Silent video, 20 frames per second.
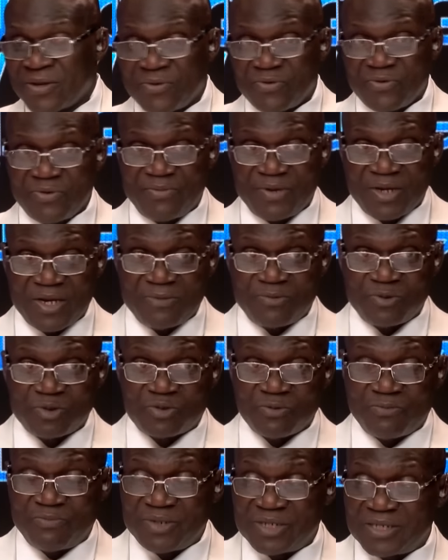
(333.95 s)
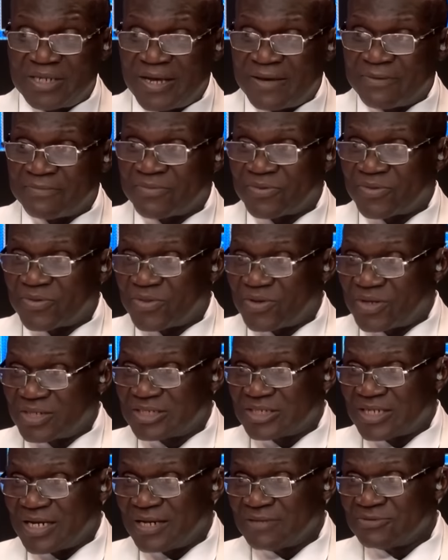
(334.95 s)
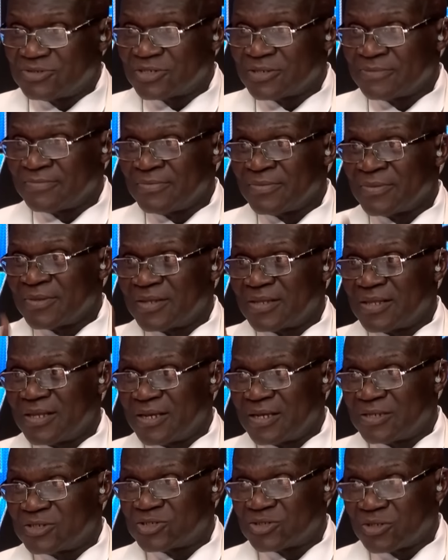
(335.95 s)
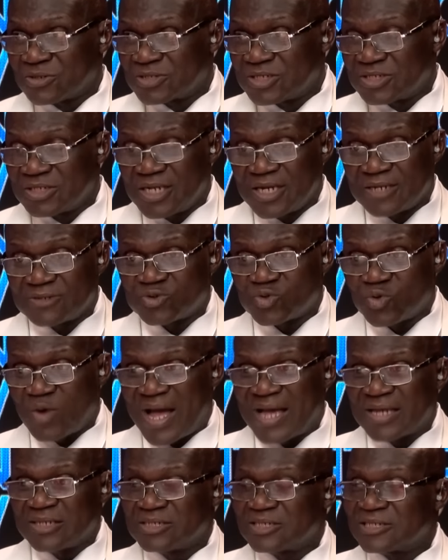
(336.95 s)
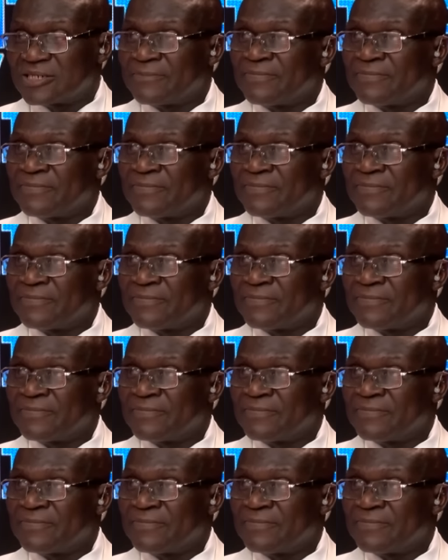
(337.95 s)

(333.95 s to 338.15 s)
We've been able to beat them three times. They succeeded twice.